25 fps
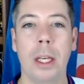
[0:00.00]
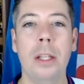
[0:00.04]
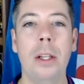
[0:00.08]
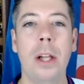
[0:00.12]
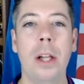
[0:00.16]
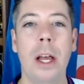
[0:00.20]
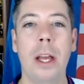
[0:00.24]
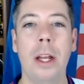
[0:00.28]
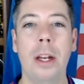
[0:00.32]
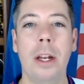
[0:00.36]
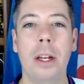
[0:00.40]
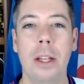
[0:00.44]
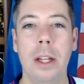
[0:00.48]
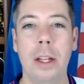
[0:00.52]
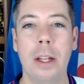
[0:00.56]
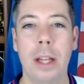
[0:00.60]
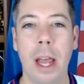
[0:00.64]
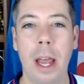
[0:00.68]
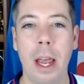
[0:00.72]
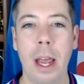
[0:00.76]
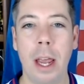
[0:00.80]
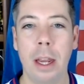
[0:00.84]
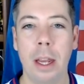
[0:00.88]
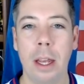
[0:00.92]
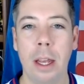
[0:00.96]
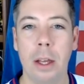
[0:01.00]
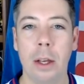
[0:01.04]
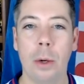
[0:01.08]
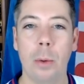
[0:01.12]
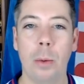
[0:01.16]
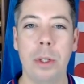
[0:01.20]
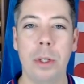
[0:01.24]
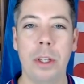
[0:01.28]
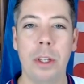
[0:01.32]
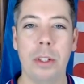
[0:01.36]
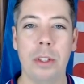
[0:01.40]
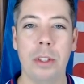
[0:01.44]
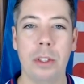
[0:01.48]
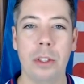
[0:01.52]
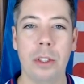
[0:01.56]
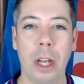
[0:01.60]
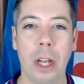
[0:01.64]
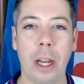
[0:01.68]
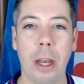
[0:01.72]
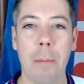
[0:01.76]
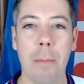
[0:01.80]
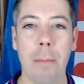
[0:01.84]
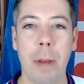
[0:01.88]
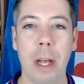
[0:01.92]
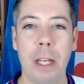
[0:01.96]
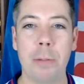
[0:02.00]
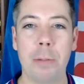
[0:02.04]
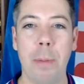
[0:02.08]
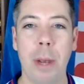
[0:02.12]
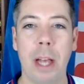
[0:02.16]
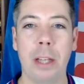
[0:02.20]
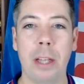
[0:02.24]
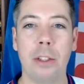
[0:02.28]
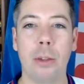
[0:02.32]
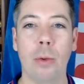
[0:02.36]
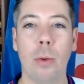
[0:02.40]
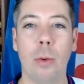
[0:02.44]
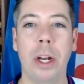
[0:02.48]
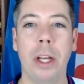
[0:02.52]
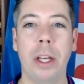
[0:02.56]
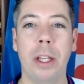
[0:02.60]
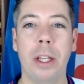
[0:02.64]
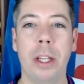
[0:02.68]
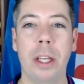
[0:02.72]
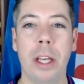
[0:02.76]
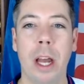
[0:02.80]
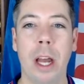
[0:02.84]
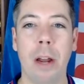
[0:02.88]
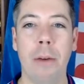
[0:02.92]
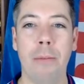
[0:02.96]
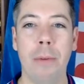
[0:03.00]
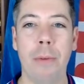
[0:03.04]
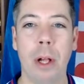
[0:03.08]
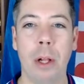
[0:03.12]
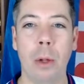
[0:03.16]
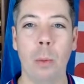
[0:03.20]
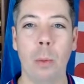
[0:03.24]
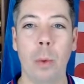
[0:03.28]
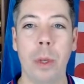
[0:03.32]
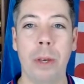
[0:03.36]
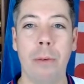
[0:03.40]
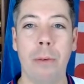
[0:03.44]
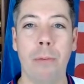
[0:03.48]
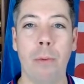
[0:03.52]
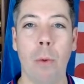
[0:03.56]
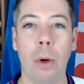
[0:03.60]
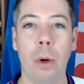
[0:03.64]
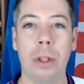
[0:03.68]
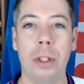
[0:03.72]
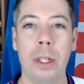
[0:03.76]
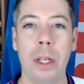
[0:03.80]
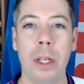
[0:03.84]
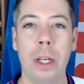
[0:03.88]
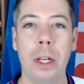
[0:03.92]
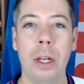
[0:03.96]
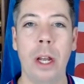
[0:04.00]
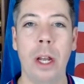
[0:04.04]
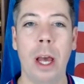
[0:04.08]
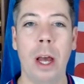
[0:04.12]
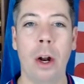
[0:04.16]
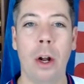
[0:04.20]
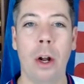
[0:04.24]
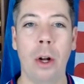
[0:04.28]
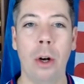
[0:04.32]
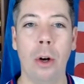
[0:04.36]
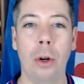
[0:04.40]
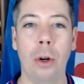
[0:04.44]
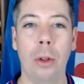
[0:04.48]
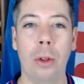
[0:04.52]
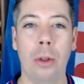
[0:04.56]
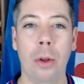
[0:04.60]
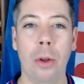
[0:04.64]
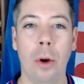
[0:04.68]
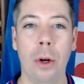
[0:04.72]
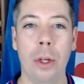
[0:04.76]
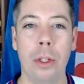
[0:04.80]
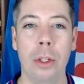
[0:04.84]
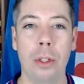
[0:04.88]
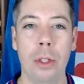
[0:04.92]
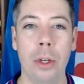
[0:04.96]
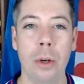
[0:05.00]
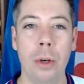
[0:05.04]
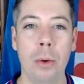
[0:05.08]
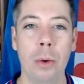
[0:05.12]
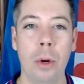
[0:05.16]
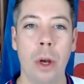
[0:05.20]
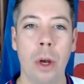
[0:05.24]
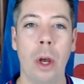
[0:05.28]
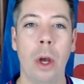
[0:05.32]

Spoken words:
Eli ended the day with the second best passer rating in the NFL in Week 14 at 132,